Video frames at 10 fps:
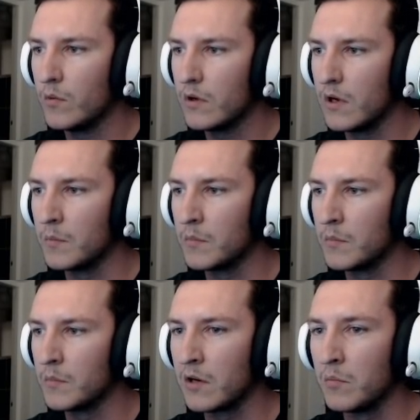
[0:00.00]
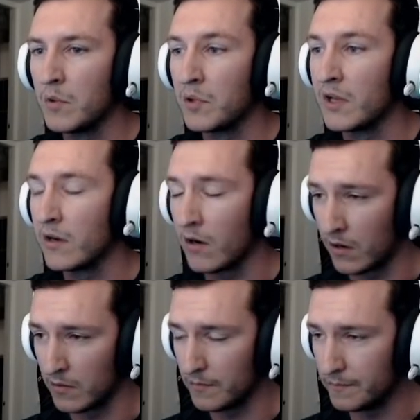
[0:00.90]
I'm gonna be playing
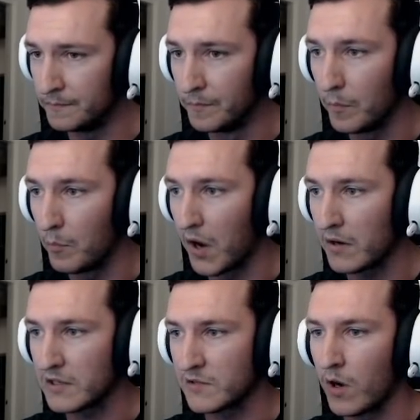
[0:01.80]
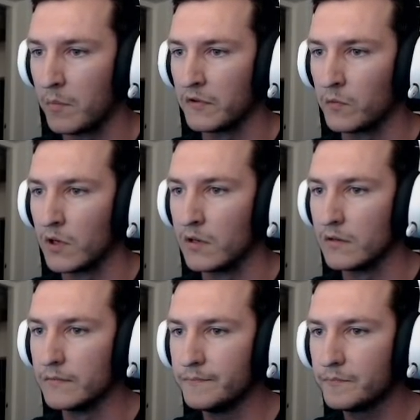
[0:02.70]
on body swap as well,
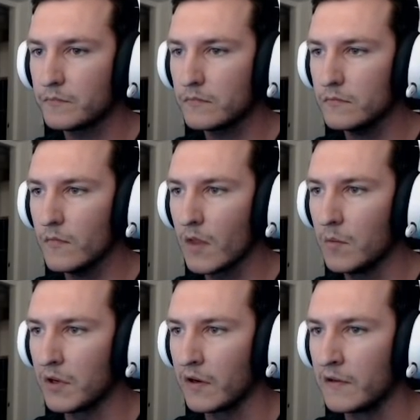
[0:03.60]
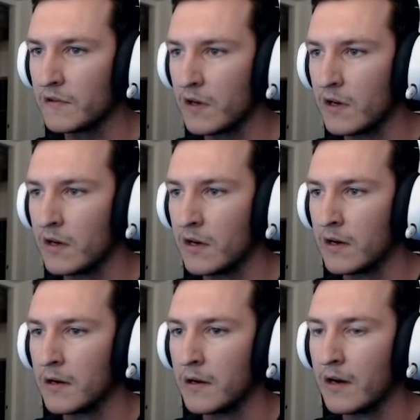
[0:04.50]
because
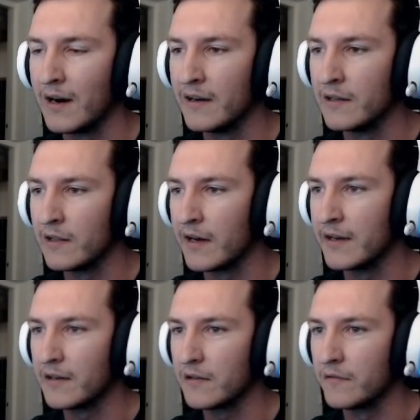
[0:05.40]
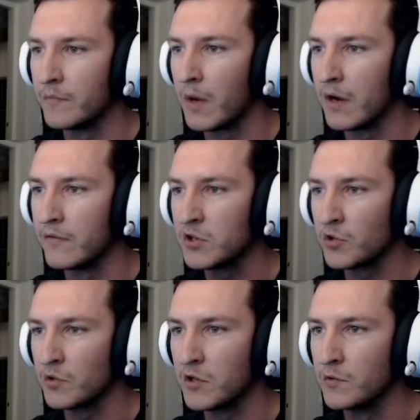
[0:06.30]
I like my
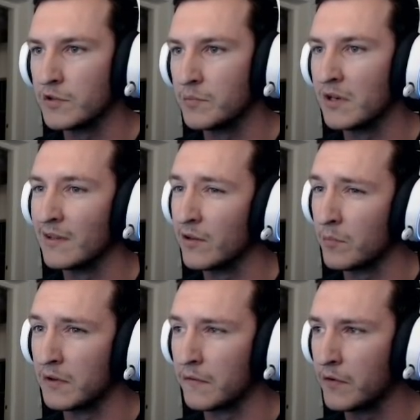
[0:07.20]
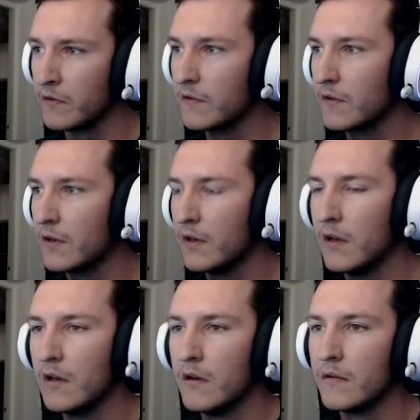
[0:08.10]
visual cues to be a little bit different
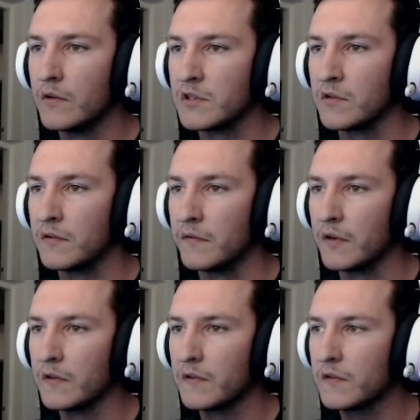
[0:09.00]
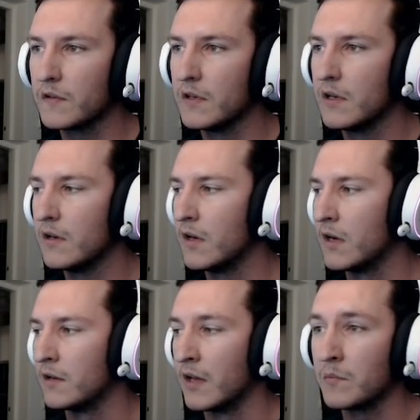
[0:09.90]
for certain things.
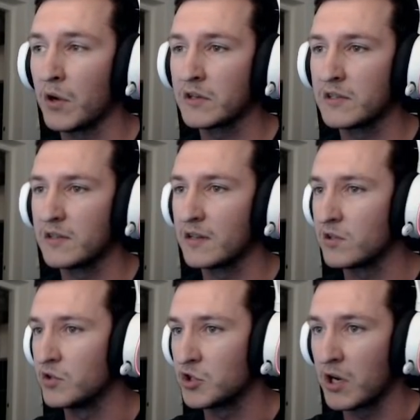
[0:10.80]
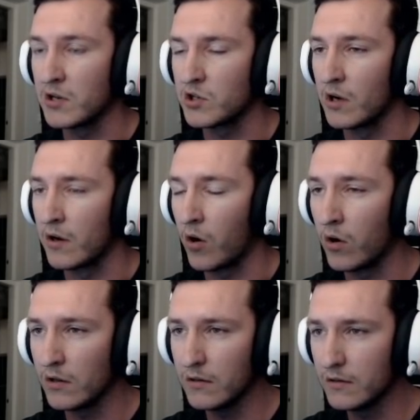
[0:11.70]
The hitboxes doesn't change at
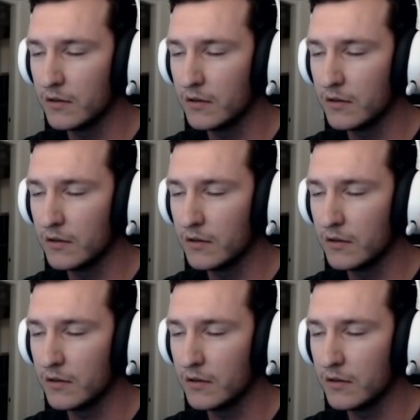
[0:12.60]
all.